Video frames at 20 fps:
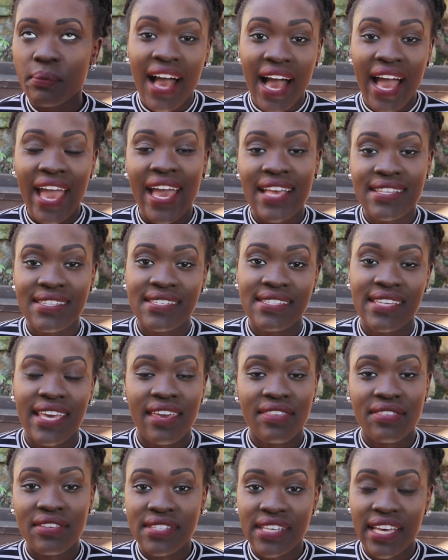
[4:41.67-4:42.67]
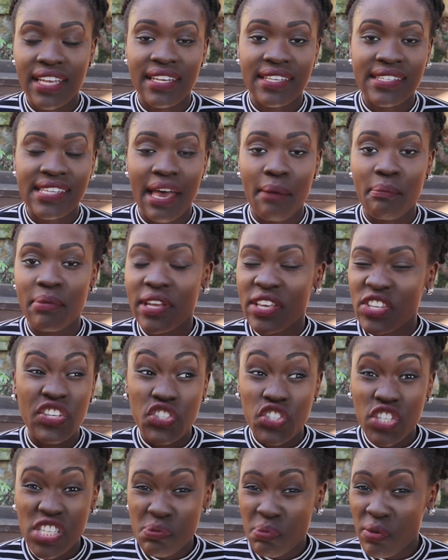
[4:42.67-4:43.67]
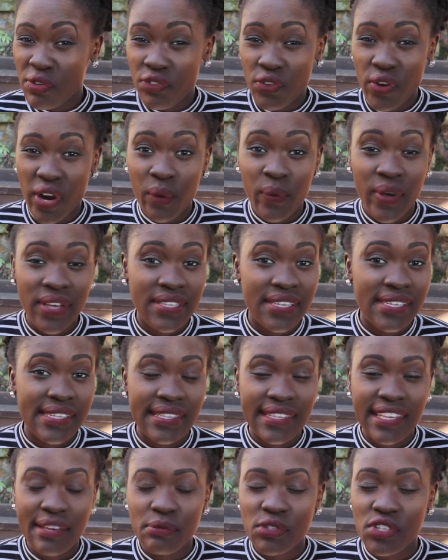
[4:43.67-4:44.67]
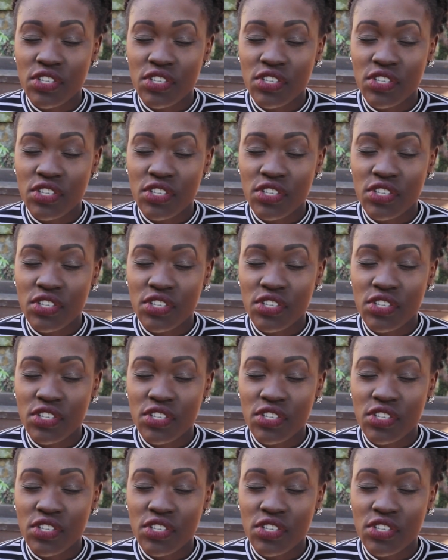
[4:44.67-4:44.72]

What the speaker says: I had to take the daily tablet just before I went to sleep,